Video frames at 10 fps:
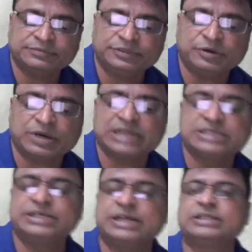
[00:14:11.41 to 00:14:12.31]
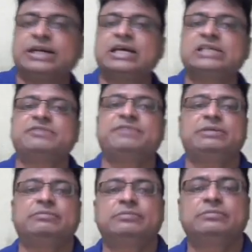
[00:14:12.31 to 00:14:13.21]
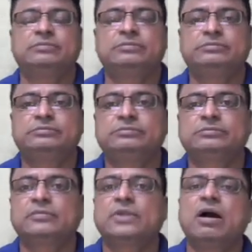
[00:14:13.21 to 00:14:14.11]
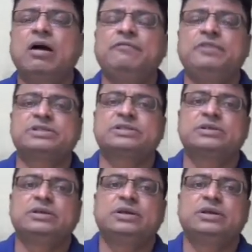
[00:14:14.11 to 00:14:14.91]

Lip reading: You consider that as v. Obvious.